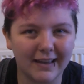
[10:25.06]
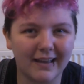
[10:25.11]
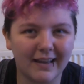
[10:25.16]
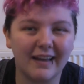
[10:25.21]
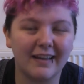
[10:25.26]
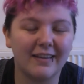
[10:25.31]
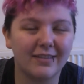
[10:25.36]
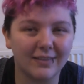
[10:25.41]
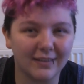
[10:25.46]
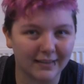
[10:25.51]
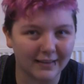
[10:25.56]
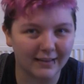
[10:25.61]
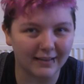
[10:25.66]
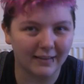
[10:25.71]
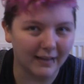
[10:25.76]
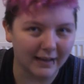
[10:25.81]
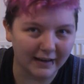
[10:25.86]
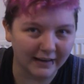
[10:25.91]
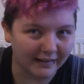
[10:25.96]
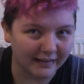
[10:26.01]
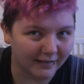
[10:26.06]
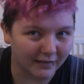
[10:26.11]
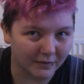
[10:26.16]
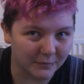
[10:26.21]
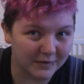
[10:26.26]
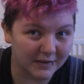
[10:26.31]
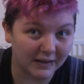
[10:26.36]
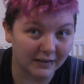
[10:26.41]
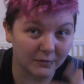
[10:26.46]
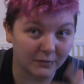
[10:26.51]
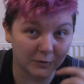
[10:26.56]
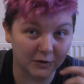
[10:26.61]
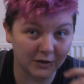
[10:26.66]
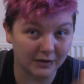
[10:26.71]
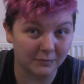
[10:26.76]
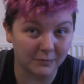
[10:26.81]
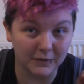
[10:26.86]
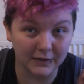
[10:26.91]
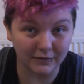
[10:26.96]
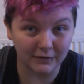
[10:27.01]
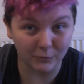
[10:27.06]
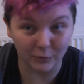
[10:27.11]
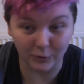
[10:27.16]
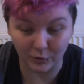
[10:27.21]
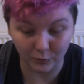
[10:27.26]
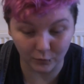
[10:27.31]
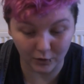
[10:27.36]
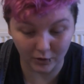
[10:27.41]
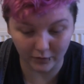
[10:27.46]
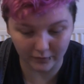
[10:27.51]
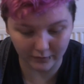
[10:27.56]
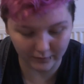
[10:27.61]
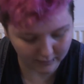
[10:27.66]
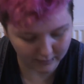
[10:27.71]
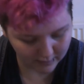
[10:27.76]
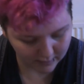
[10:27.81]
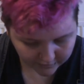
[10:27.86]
I think they're lying to themselves, but you can believe what you want.